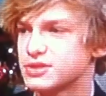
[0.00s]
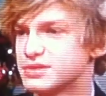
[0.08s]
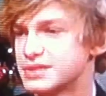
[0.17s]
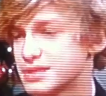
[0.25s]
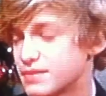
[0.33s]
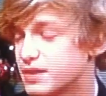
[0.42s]

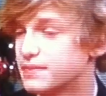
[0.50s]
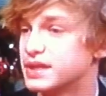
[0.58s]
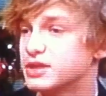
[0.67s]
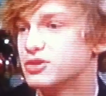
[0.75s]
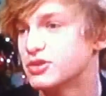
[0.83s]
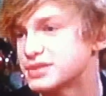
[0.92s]
contest, I'm going to be in
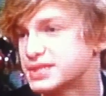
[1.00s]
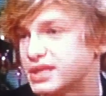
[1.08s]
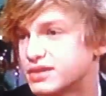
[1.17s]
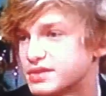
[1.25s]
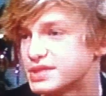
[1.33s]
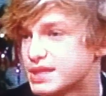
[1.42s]
New York City
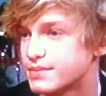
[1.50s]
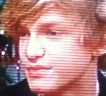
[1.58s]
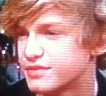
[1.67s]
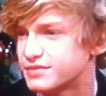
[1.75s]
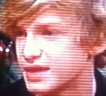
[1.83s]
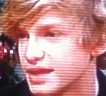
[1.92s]
on December
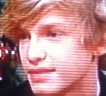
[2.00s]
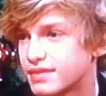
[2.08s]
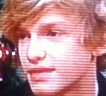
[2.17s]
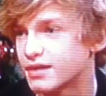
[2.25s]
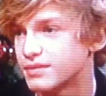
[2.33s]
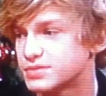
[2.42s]

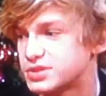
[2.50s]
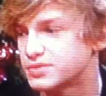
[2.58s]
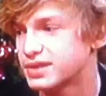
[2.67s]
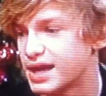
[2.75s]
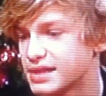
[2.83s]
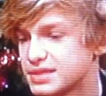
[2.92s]
15th to
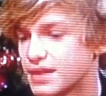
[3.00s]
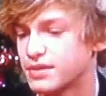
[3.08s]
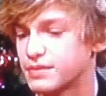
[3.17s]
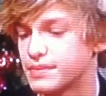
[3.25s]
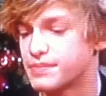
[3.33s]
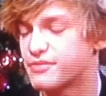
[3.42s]
announce I'm
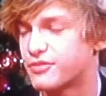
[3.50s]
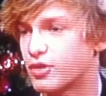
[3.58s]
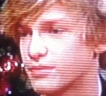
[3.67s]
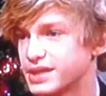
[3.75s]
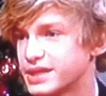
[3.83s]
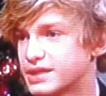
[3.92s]
going to be
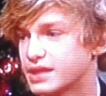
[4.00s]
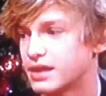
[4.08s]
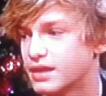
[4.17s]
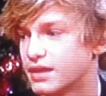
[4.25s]
performing